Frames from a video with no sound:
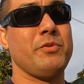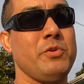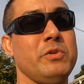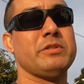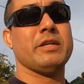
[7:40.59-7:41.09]
you do
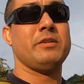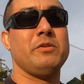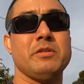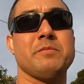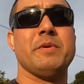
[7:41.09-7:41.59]
decide to do
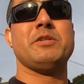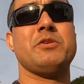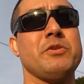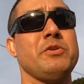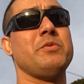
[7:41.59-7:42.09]
this, make
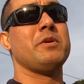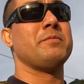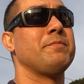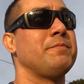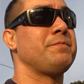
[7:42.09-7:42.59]
sure you
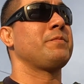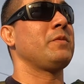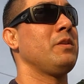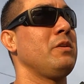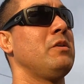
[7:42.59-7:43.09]

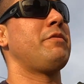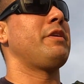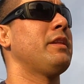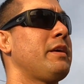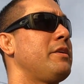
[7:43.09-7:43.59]
go very
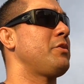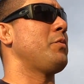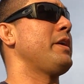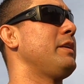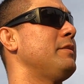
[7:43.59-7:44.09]
light on your
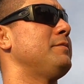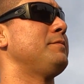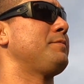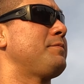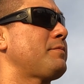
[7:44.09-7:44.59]
weight
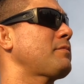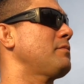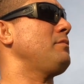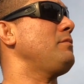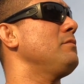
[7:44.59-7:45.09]

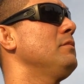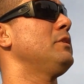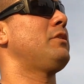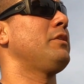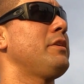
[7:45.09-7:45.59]

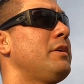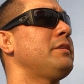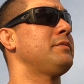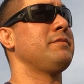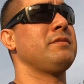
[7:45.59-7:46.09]
early
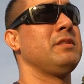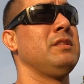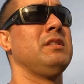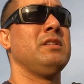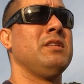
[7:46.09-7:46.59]
on.
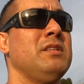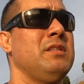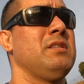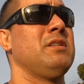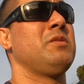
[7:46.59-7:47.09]

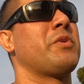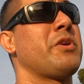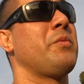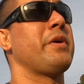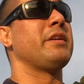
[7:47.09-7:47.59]
Work
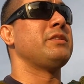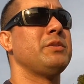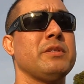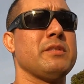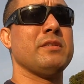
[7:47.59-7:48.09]
your way
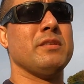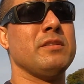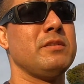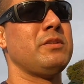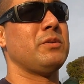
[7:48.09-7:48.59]
into it.
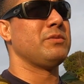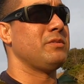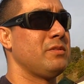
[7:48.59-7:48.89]
Don't